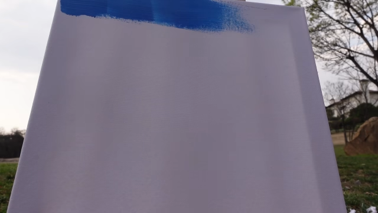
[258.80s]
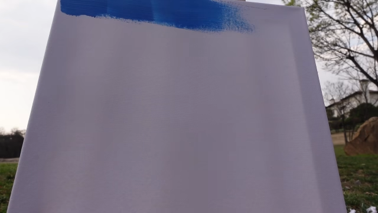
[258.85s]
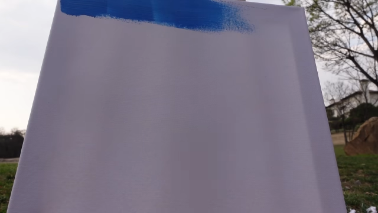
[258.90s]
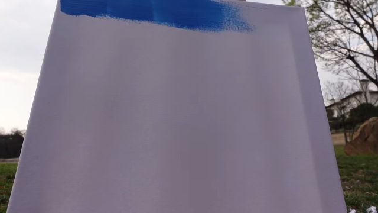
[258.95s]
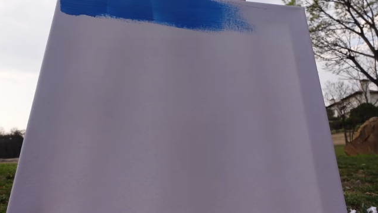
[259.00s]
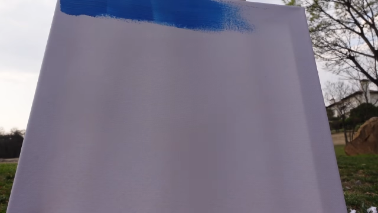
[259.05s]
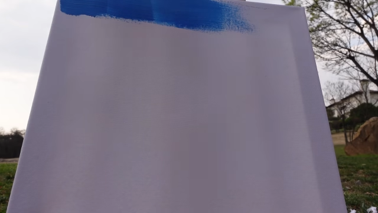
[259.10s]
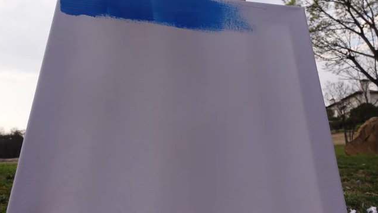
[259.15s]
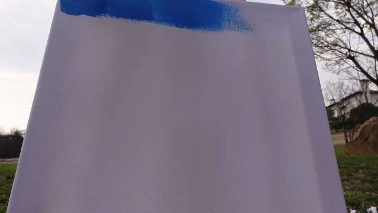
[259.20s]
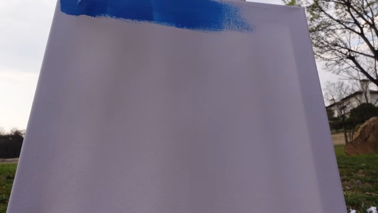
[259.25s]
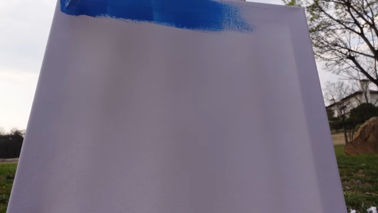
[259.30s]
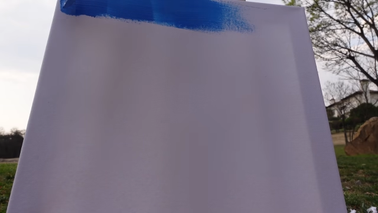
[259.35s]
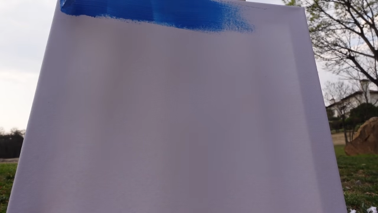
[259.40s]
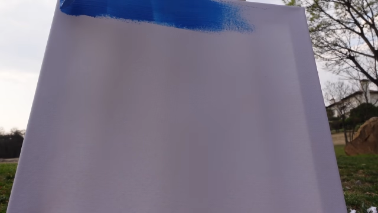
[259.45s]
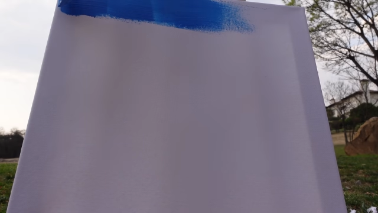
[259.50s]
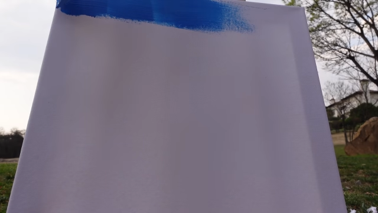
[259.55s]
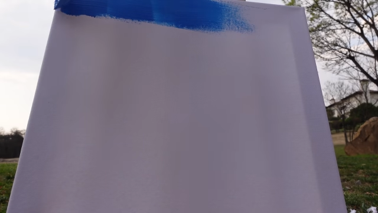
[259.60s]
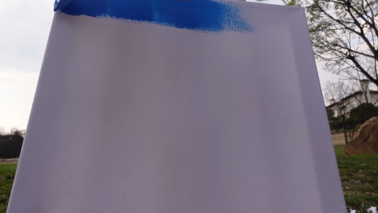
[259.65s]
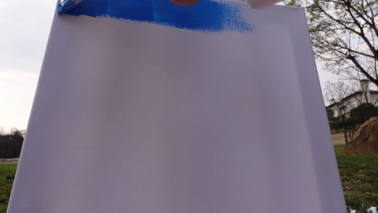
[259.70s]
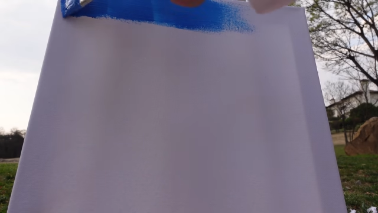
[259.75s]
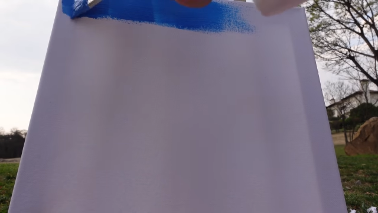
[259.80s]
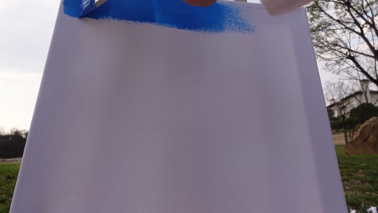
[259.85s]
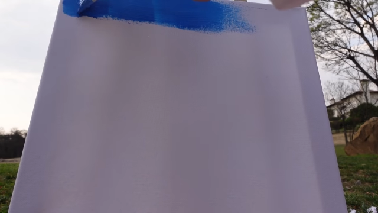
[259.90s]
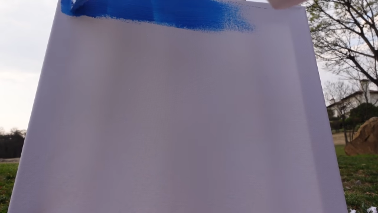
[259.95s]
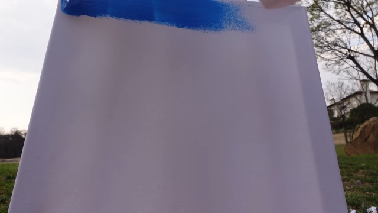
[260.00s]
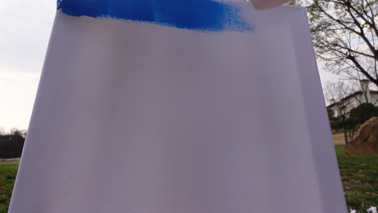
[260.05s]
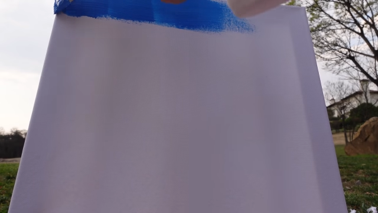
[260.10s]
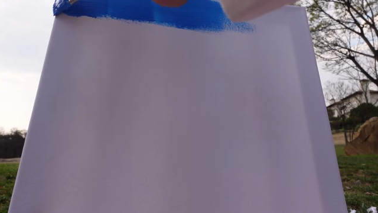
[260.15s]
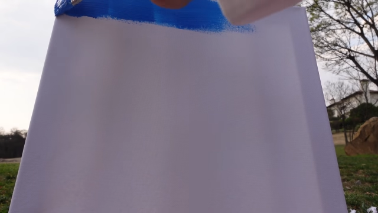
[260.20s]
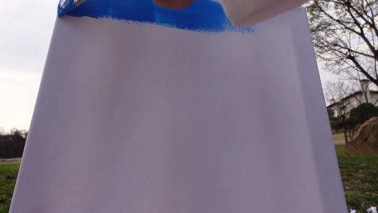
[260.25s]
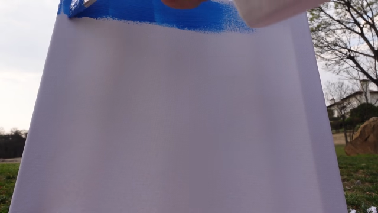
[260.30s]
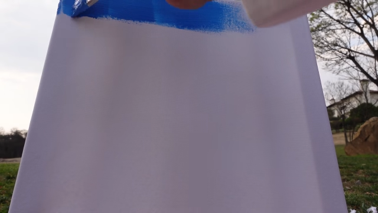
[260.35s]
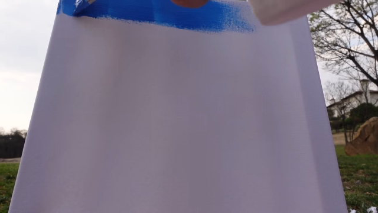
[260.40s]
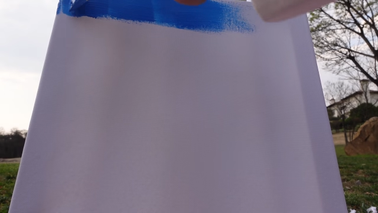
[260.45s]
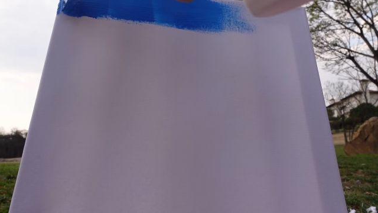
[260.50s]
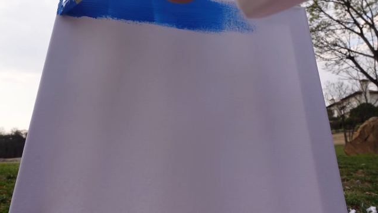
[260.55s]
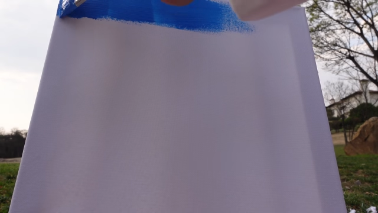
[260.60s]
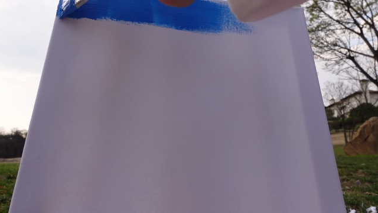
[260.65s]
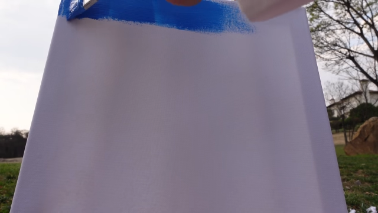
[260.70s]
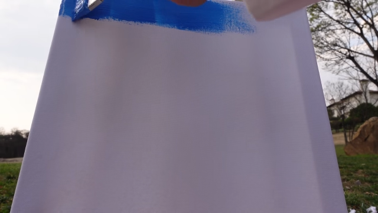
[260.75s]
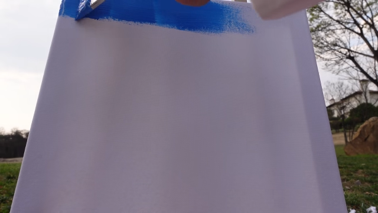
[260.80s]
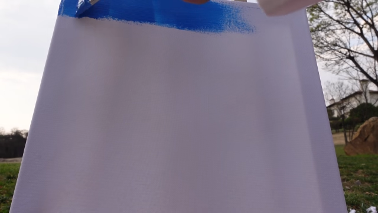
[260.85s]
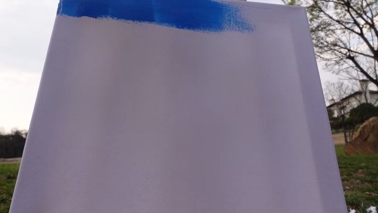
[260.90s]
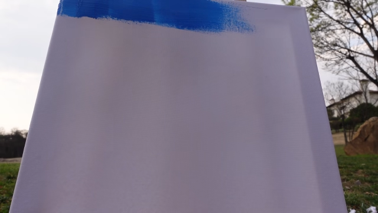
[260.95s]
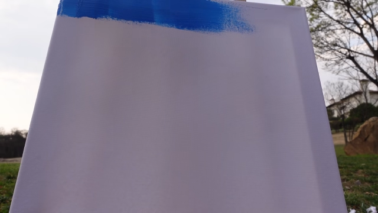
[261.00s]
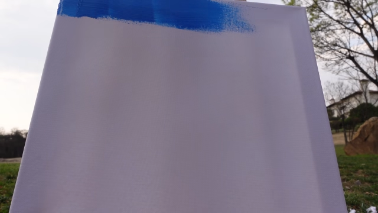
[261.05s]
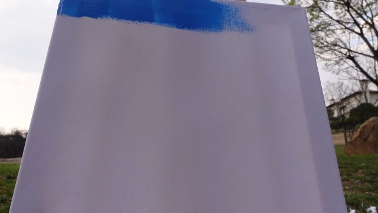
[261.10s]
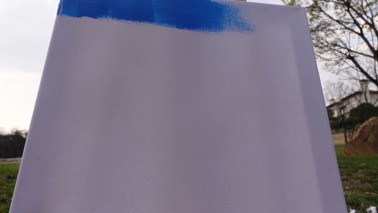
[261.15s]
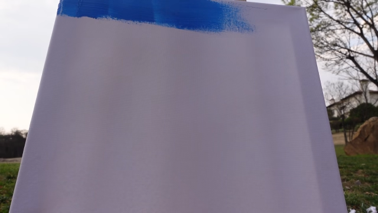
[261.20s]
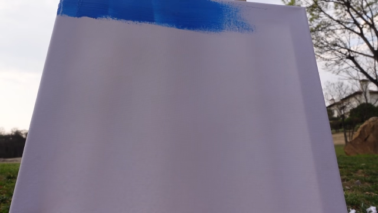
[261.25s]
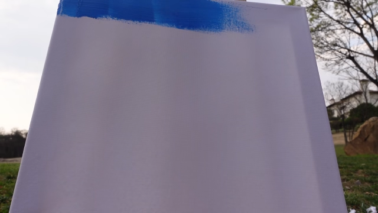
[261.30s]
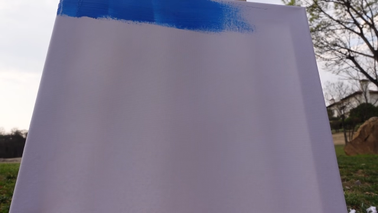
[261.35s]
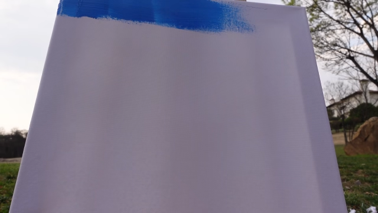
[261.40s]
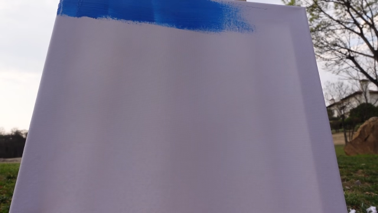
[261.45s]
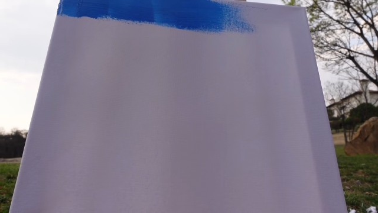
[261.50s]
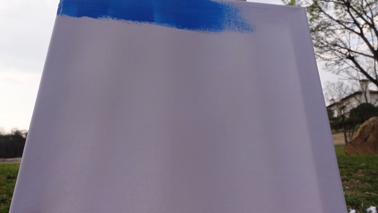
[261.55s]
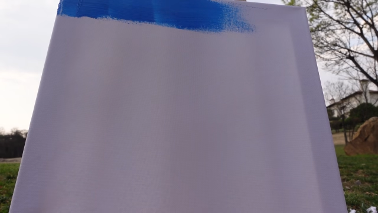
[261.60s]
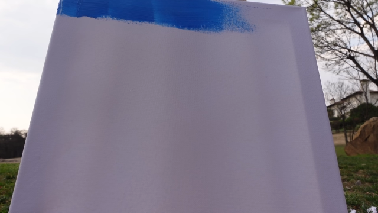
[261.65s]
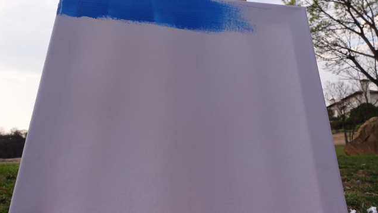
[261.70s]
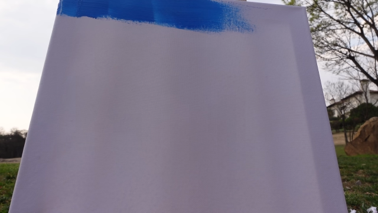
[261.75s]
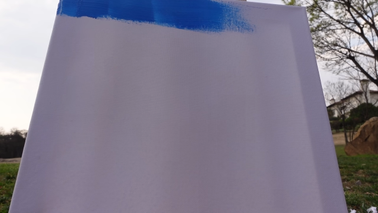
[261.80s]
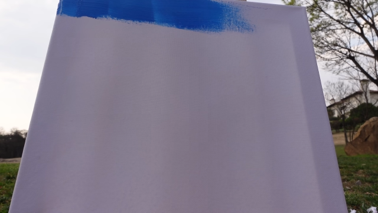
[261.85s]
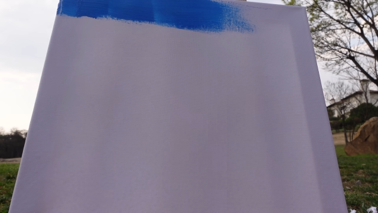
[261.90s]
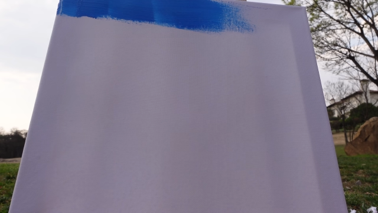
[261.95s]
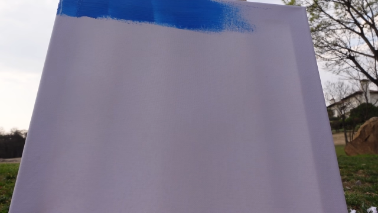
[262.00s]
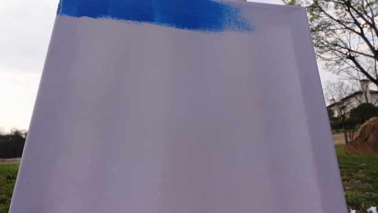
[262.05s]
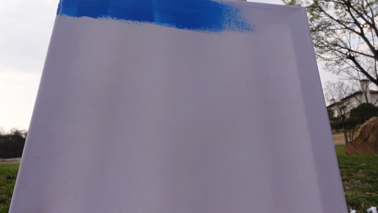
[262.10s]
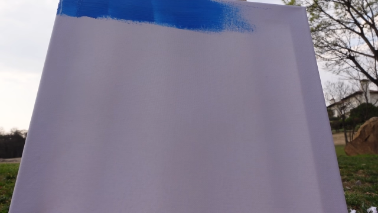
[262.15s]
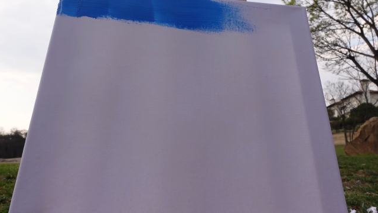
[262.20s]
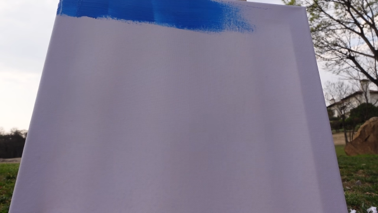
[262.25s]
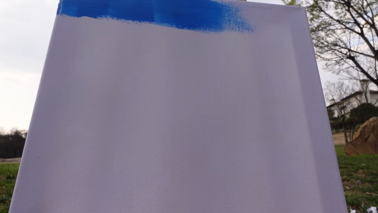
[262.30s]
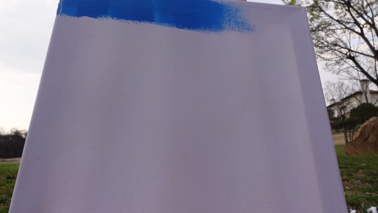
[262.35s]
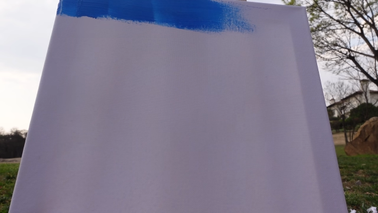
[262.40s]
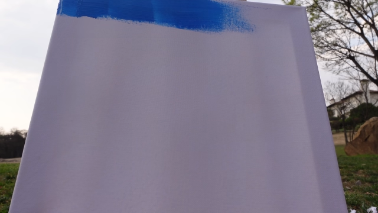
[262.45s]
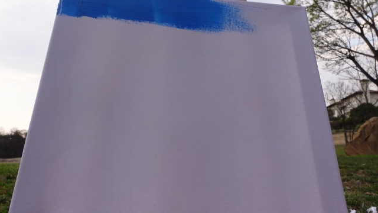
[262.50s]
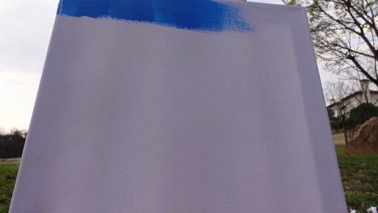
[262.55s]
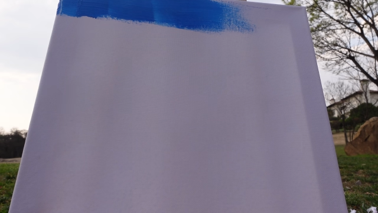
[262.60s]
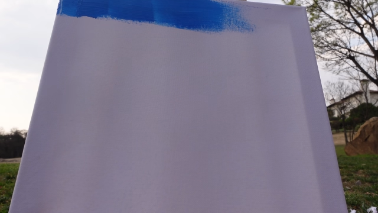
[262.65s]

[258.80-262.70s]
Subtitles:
(no speaker visible)